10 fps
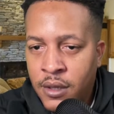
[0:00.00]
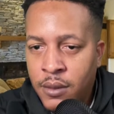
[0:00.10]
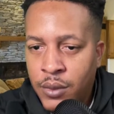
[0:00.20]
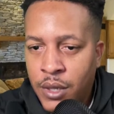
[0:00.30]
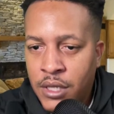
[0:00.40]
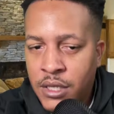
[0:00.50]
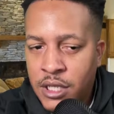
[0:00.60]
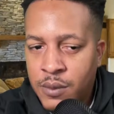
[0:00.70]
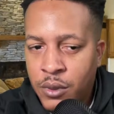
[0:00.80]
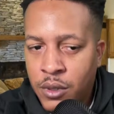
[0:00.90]
Brian says
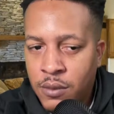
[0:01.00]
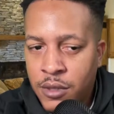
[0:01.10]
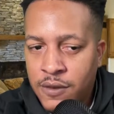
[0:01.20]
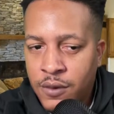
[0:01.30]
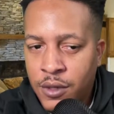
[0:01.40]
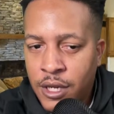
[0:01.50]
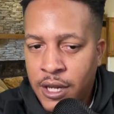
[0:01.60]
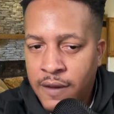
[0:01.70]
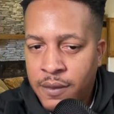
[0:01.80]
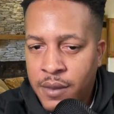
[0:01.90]
Portland plus
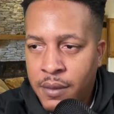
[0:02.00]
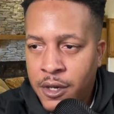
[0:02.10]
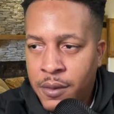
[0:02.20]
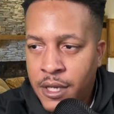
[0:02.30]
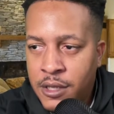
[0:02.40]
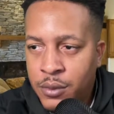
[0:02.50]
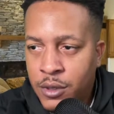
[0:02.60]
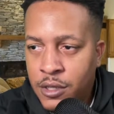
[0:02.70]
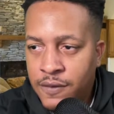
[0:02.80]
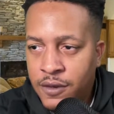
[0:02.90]
4.5 and maybe go back to
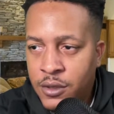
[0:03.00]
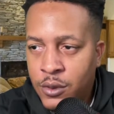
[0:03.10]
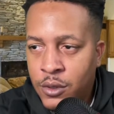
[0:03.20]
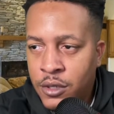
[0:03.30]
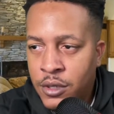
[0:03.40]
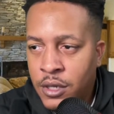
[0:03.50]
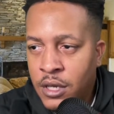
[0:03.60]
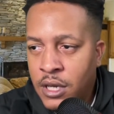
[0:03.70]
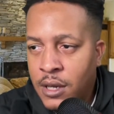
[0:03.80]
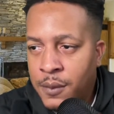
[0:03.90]
Portland first quarter.
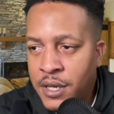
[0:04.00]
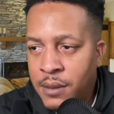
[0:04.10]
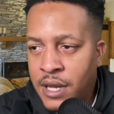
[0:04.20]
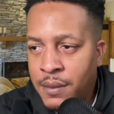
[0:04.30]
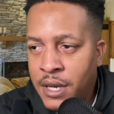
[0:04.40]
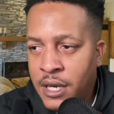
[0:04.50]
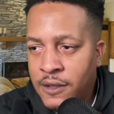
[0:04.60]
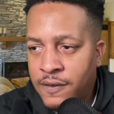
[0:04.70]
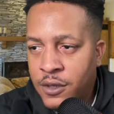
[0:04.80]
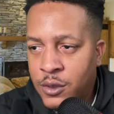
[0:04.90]
I mean, I'm not mad at the
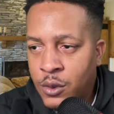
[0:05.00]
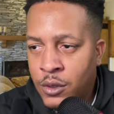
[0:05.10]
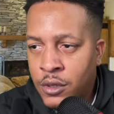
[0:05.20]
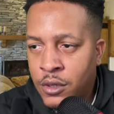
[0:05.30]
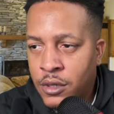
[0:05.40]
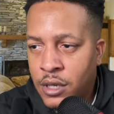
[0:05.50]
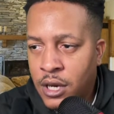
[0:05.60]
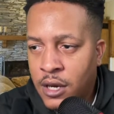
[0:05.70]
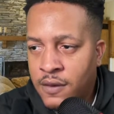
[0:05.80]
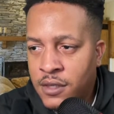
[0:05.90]
first quarter.
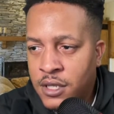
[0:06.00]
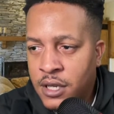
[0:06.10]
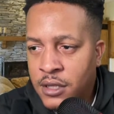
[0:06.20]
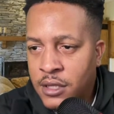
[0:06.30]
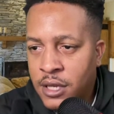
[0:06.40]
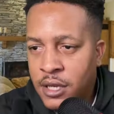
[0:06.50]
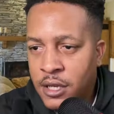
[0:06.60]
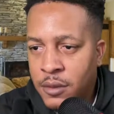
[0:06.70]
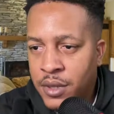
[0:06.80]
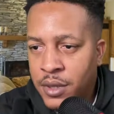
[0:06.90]
Obviously, I think they can
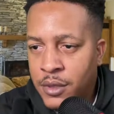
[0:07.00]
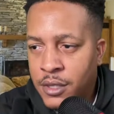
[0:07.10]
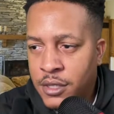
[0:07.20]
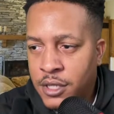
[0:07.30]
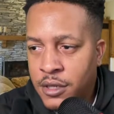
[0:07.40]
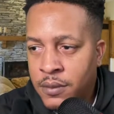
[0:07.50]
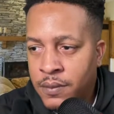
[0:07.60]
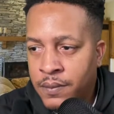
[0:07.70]
compete with this team.